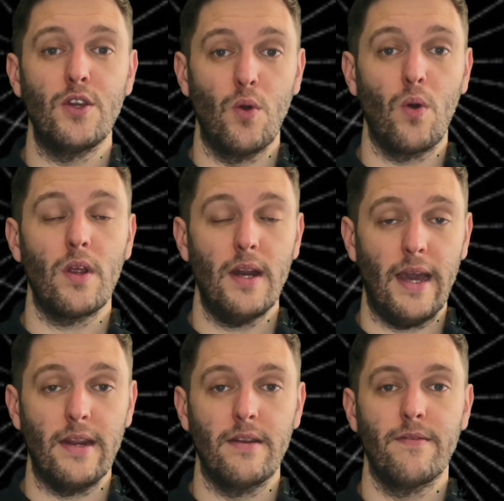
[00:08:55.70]
York
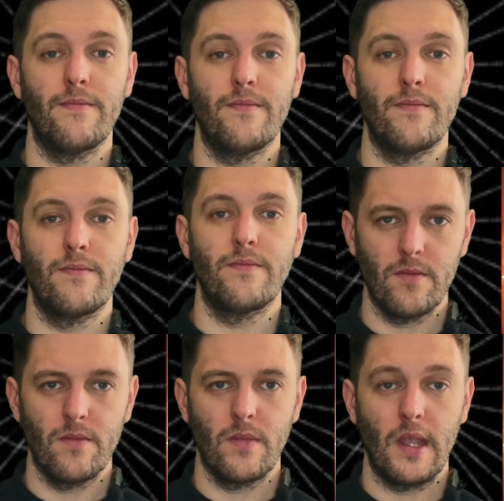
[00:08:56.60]
Lane.
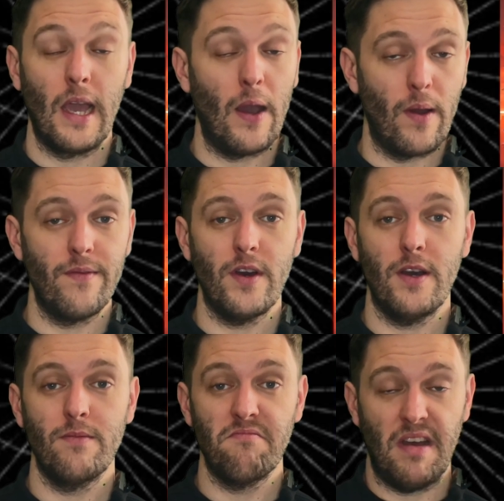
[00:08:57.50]

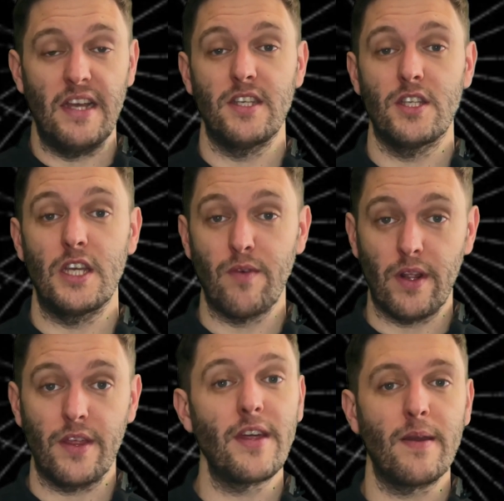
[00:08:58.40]
However, as is the
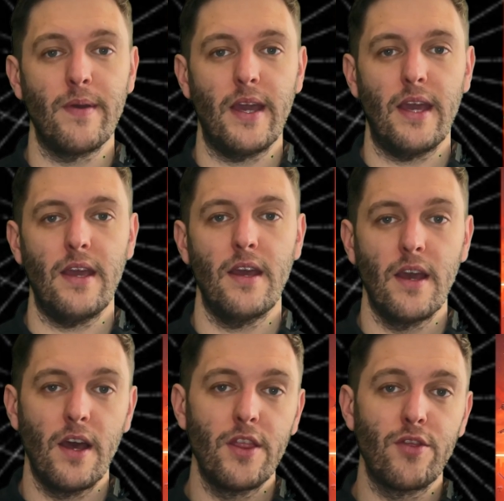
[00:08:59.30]
running theme here,
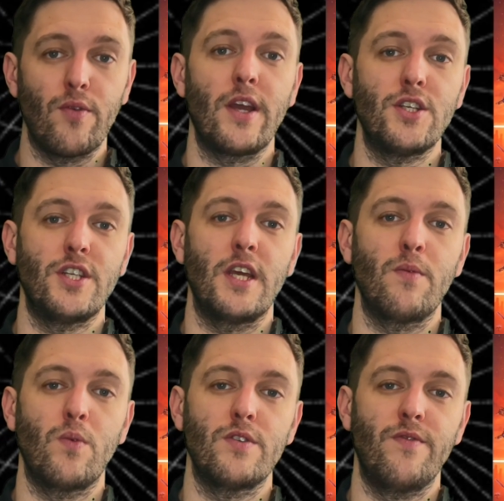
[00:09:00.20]
the relationship
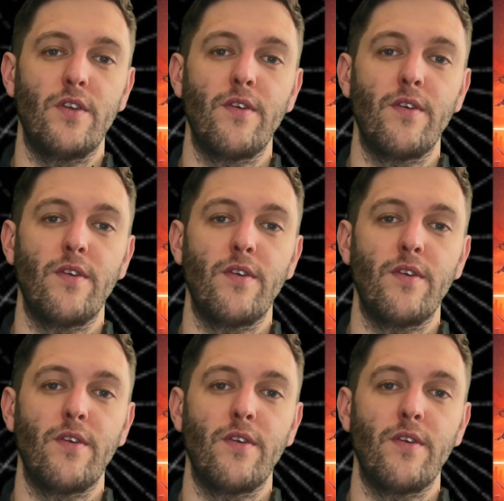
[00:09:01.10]
was full of